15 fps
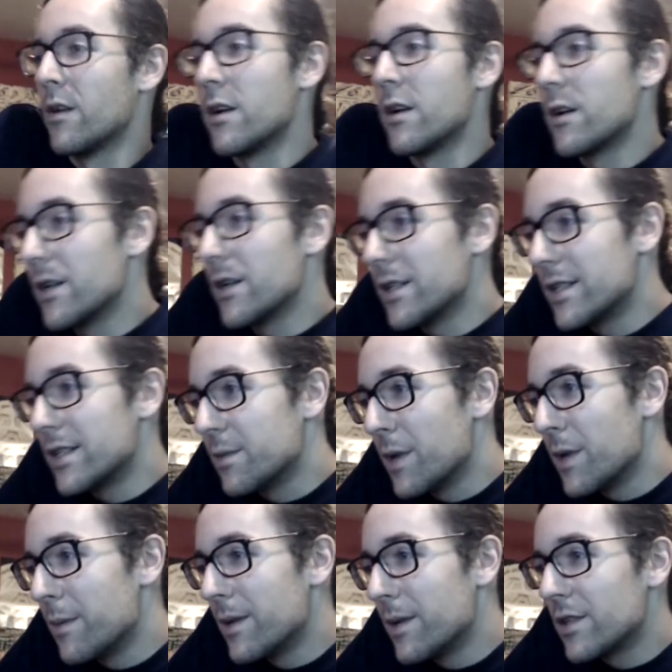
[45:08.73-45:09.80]
Chris says
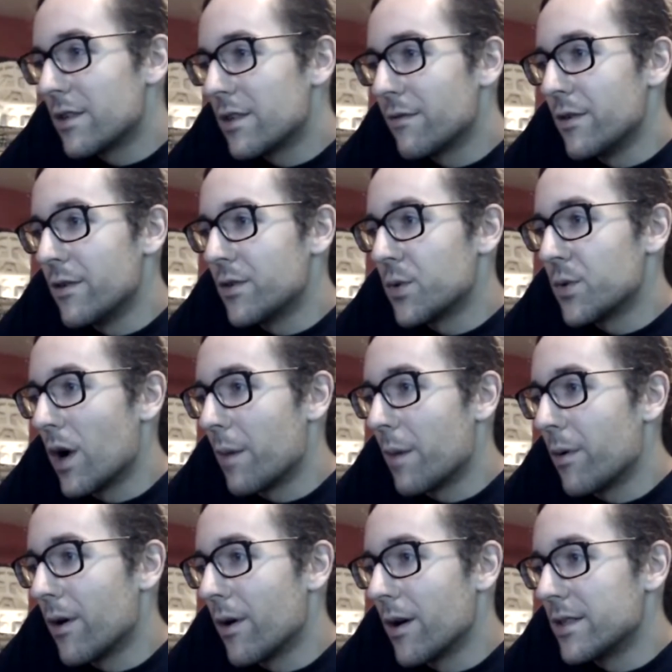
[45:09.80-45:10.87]
maybe it's just a few swap
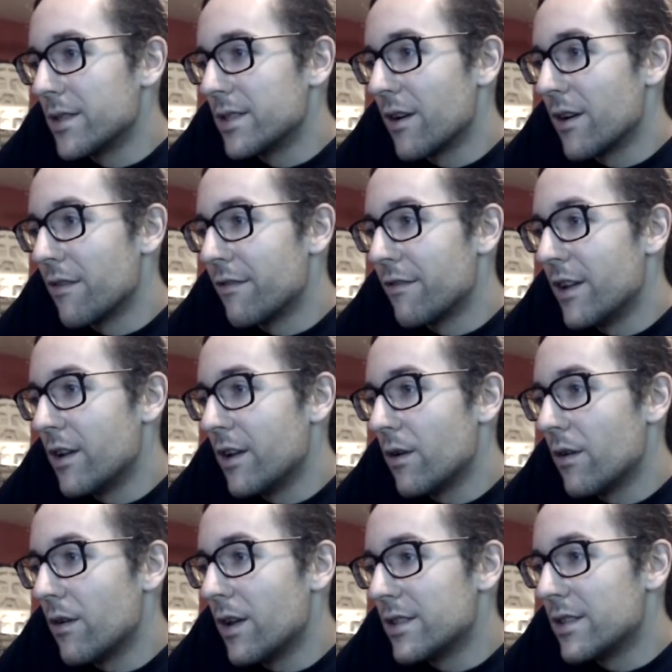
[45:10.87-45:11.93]
parts. Is there a VIN?
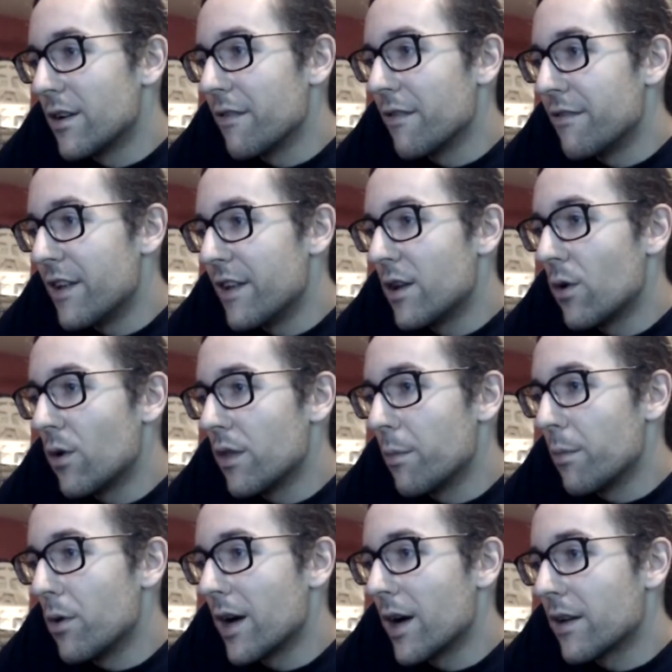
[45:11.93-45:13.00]
Is there a VIN on the
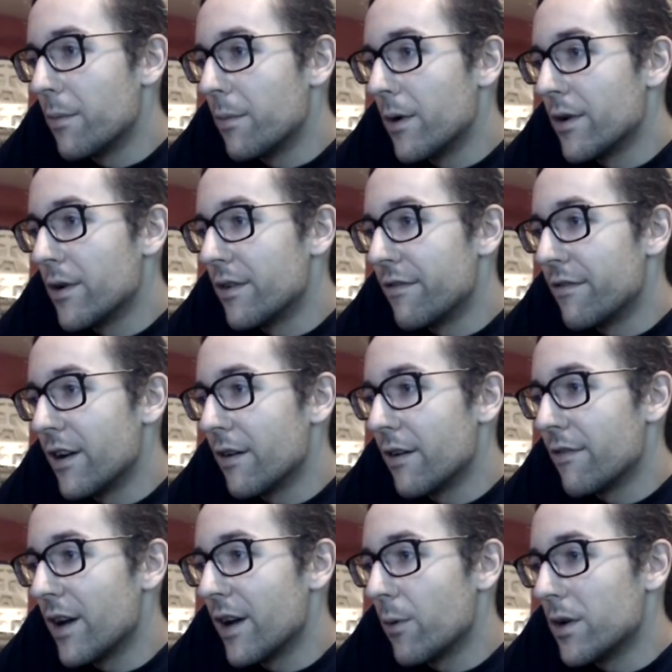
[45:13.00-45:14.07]
block of the motor to
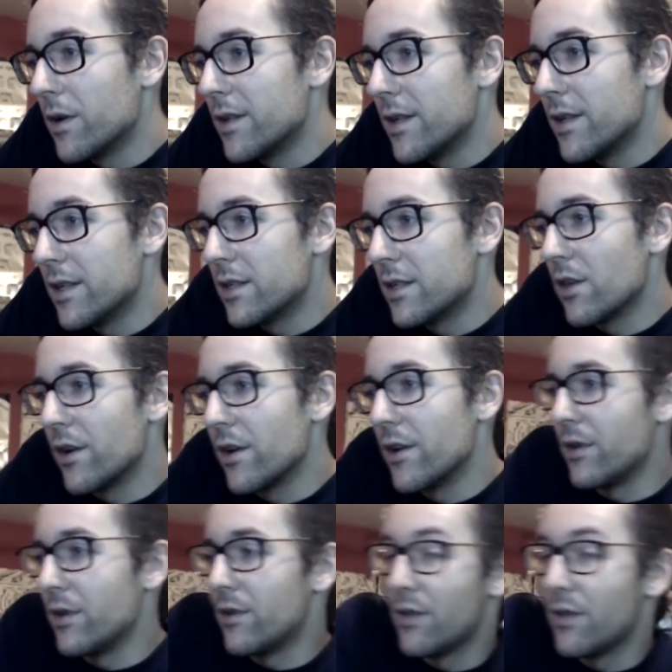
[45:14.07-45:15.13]
verify what it is? Thought you
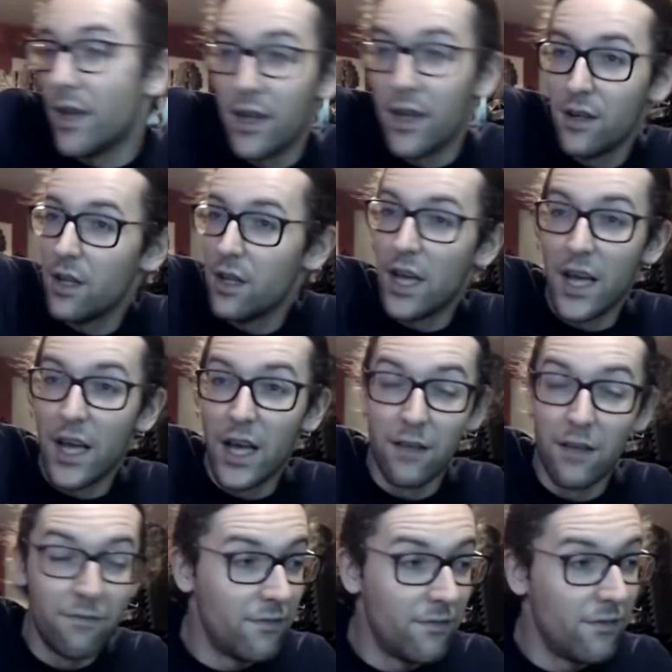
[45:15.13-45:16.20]
can do that.
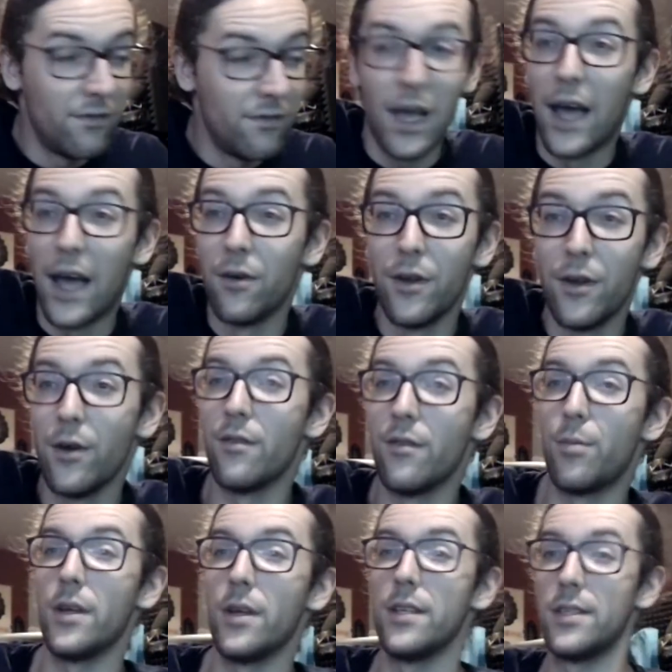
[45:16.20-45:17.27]
I don't know of a
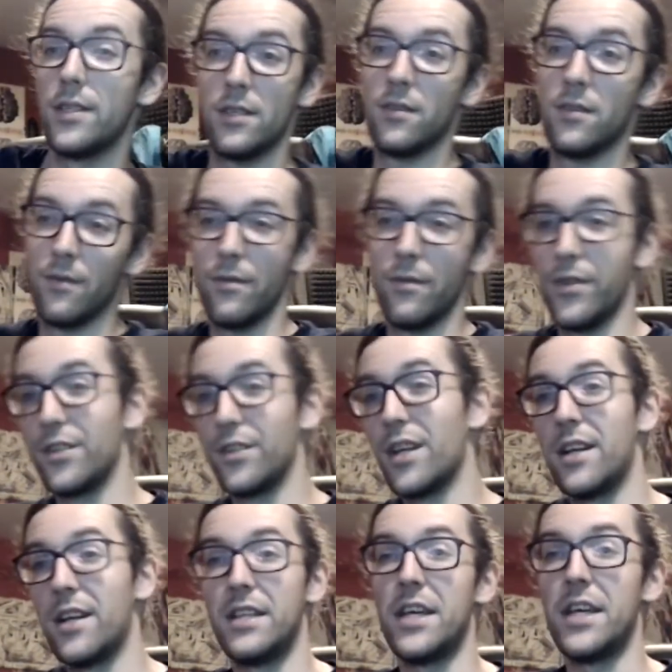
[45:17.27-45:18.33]
place. There's
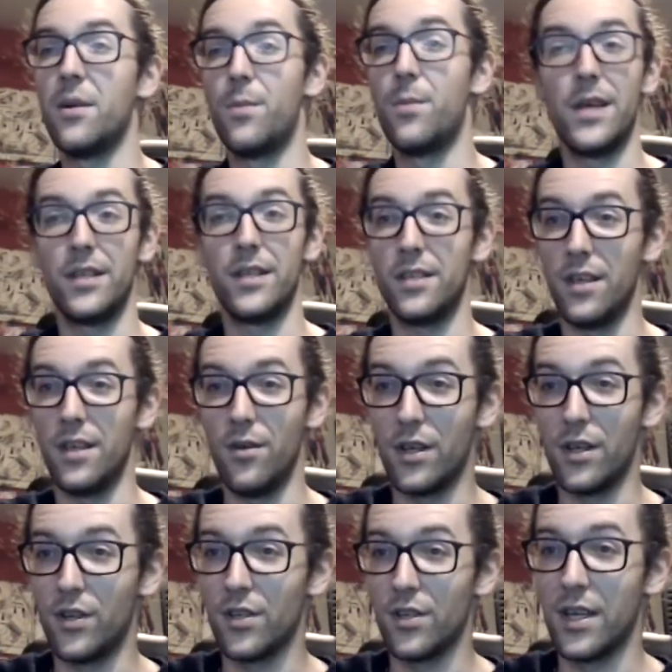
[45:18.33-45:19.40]
not a database that you
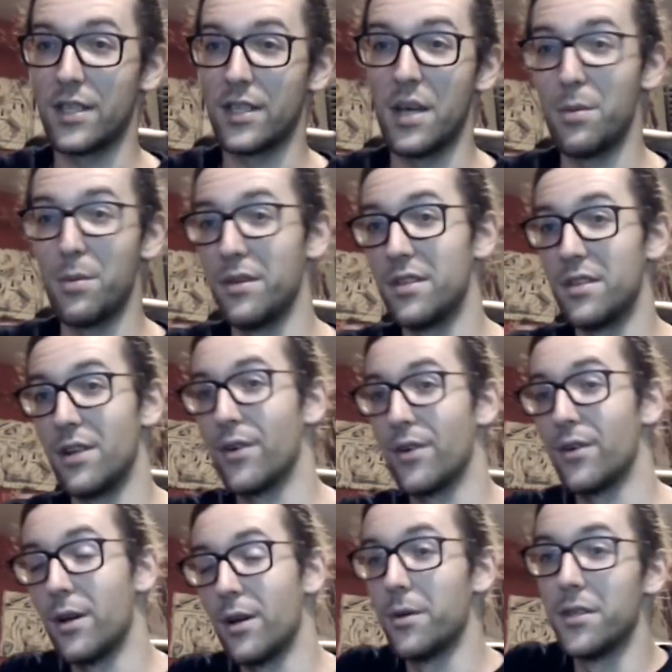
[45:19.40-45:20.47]
can just like type in
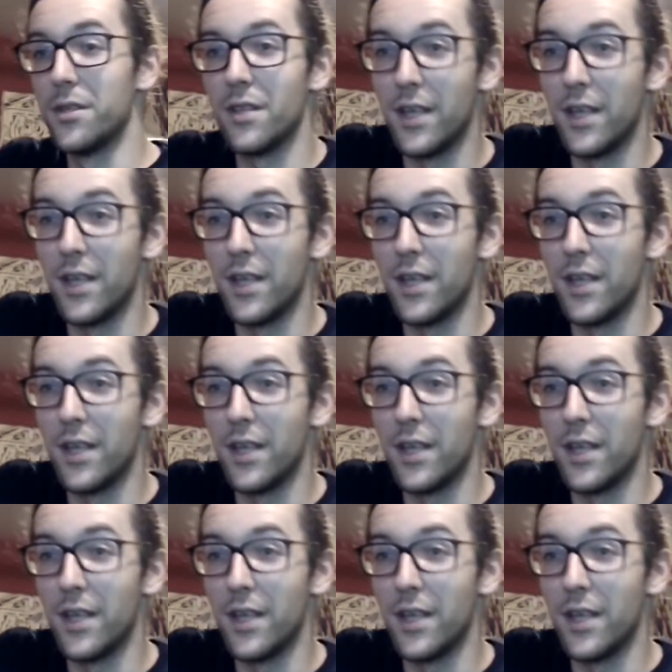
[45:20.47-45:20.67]
serial numbers.